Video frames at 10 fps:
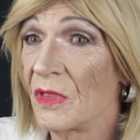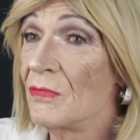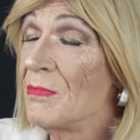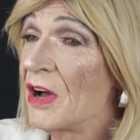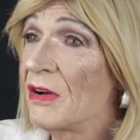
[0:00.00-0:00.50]

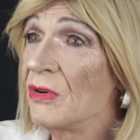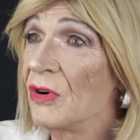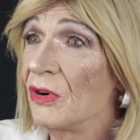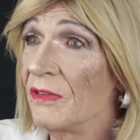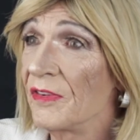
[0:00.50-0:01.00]
You're
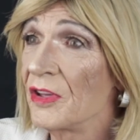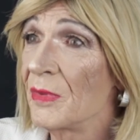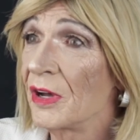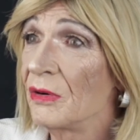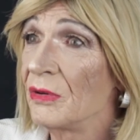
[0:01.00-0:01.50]
male or
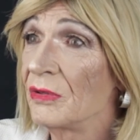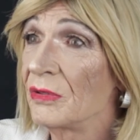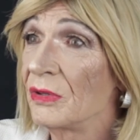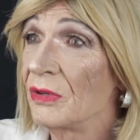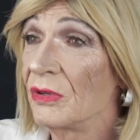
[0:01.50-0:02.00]
female,
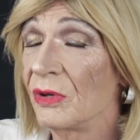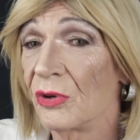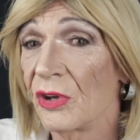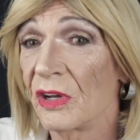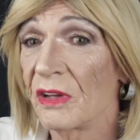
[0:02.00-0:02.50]
or
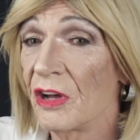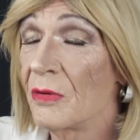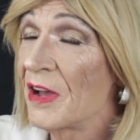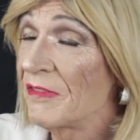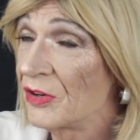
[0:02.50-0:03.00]
you're
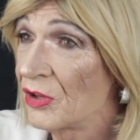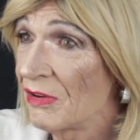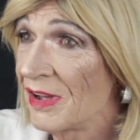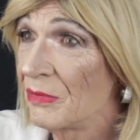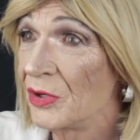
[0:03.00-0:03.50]

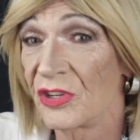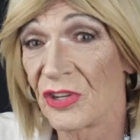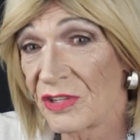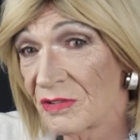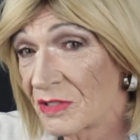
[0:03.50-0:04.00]
hermaphrodite, which
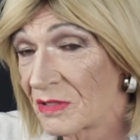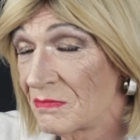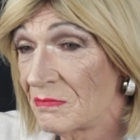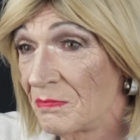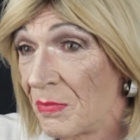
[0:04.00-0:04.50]
is
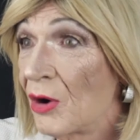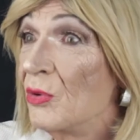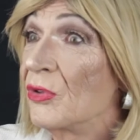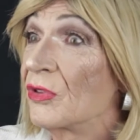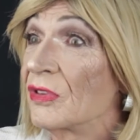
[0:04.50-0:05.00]

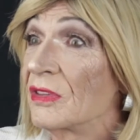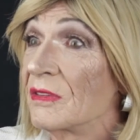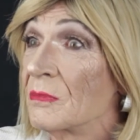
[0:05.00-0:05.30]
both.